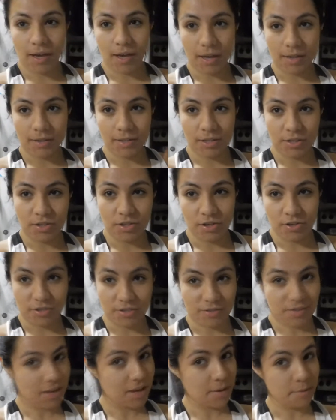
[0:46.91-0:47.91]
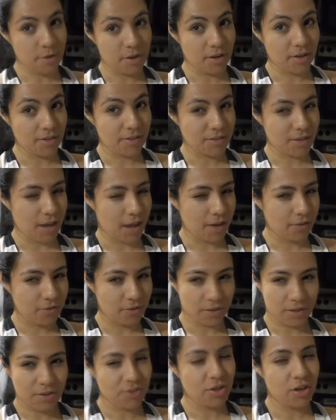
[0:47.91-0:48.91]
I need to charge this camera because I
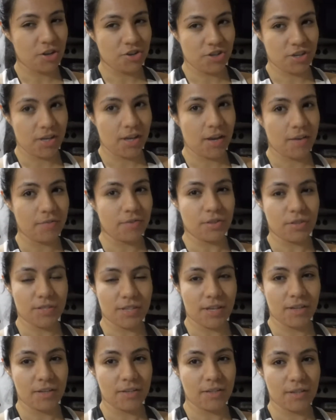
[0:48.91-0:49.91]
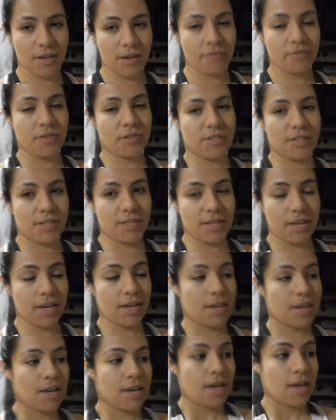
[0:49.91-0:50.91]
forgot to charge it after after Sunday,
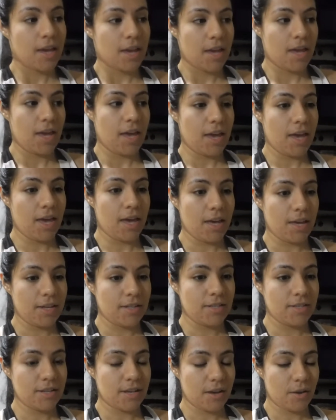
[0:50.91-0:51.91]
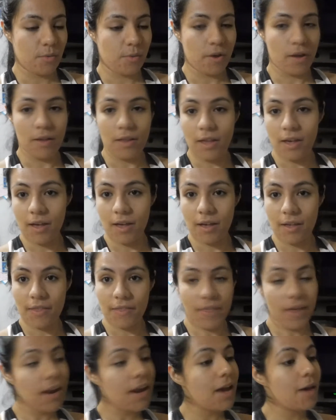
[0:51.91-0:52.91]
and while
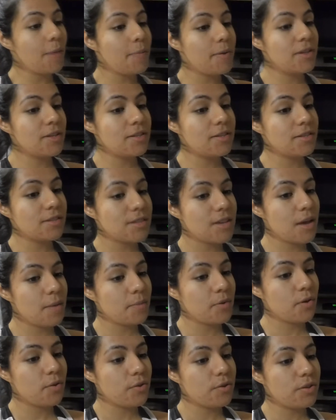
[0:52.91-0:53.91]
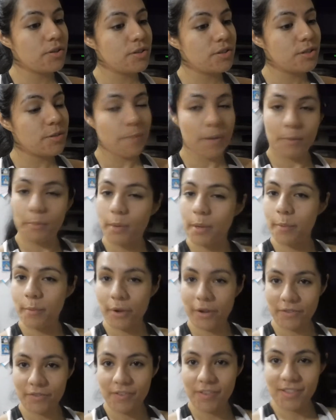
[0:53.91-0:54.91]
that happens I'm going to make my
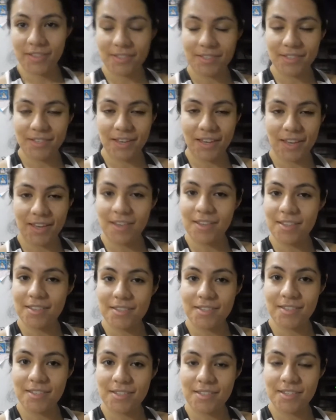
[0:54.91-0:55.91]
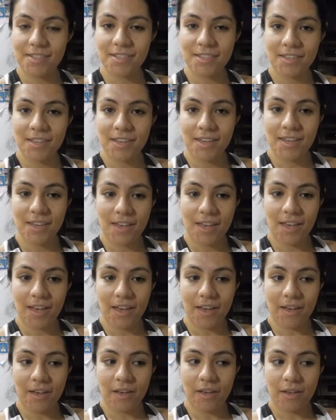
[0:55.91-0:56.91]
breakfast and
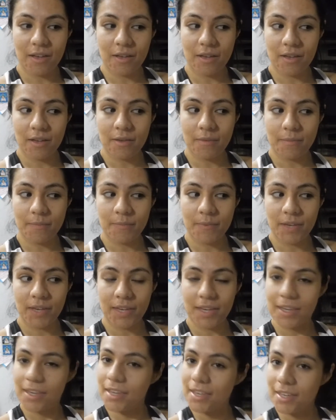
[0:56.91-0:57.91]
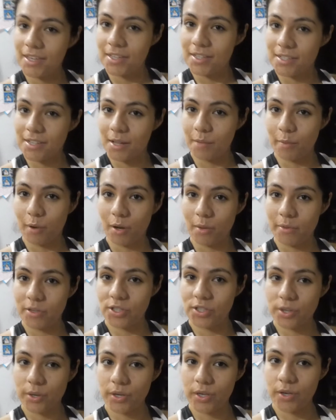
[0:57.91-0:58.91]
um, eat I'll probably
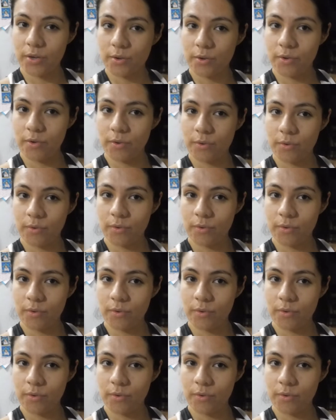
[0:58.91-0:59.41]
show you